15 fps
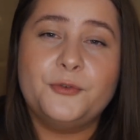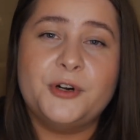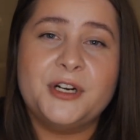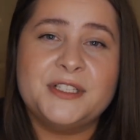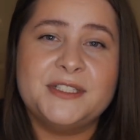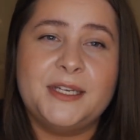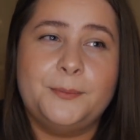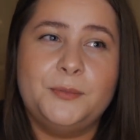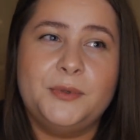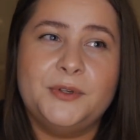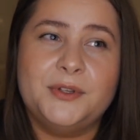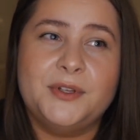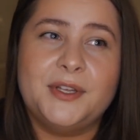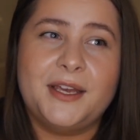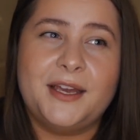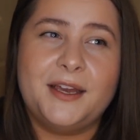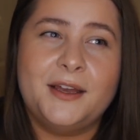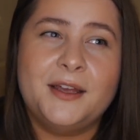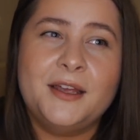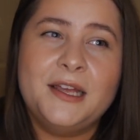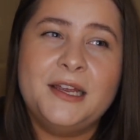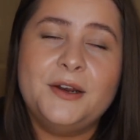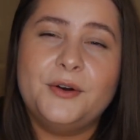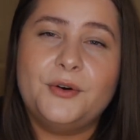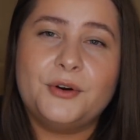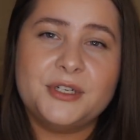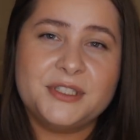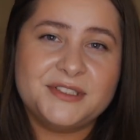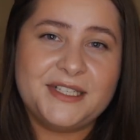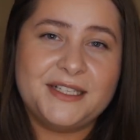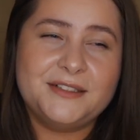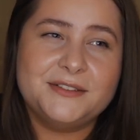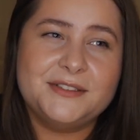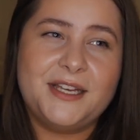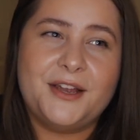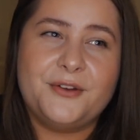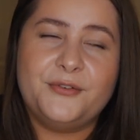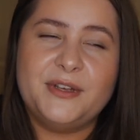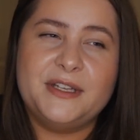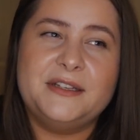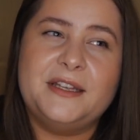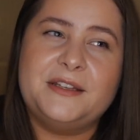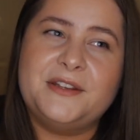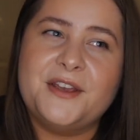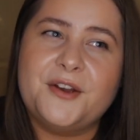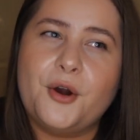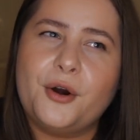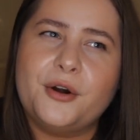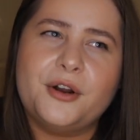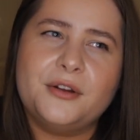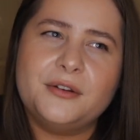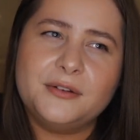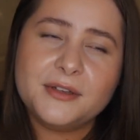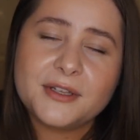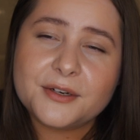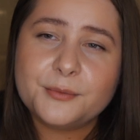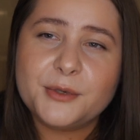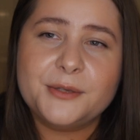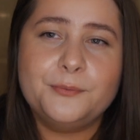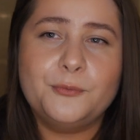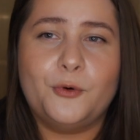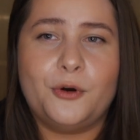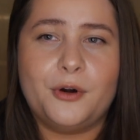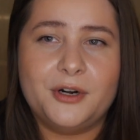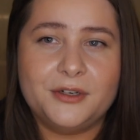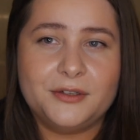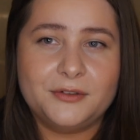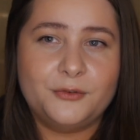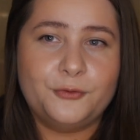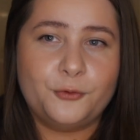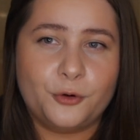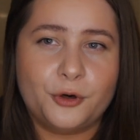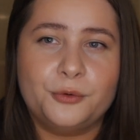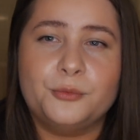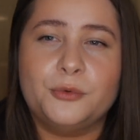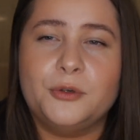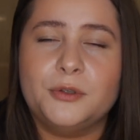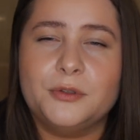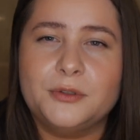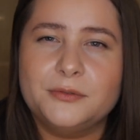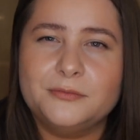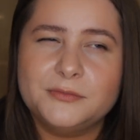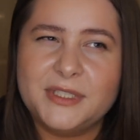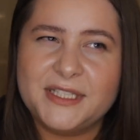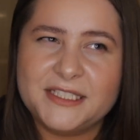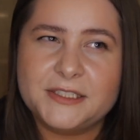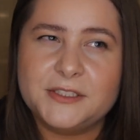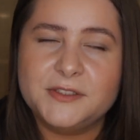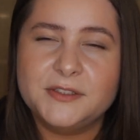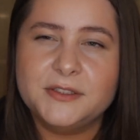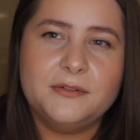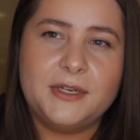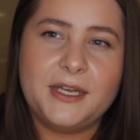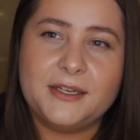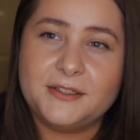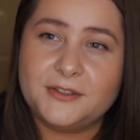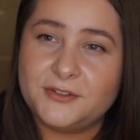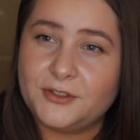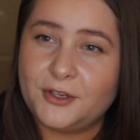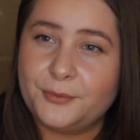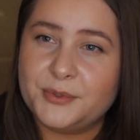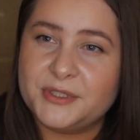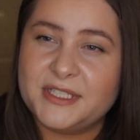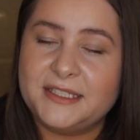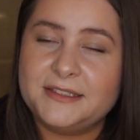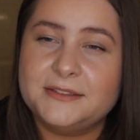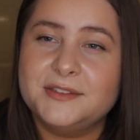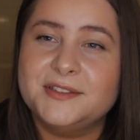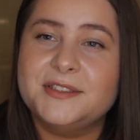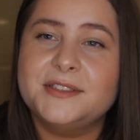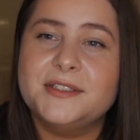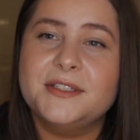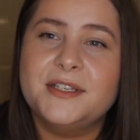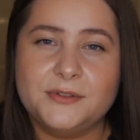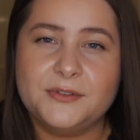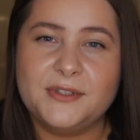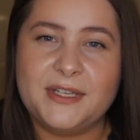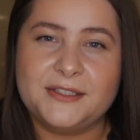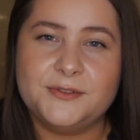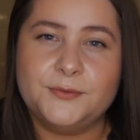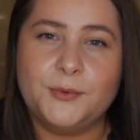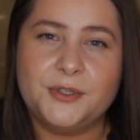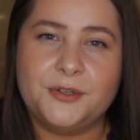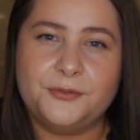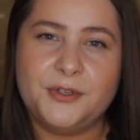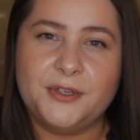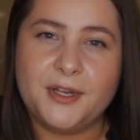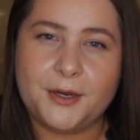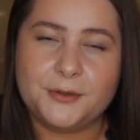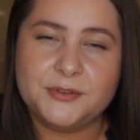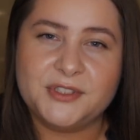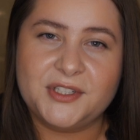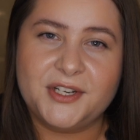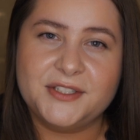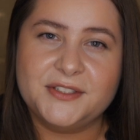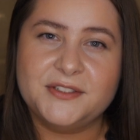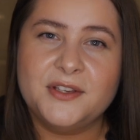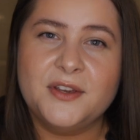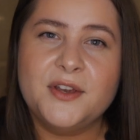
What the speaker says: For example, the orange sandals, I feel that they are a little bit more formal-ish than the Cypre sandals. So that's one of the downsides.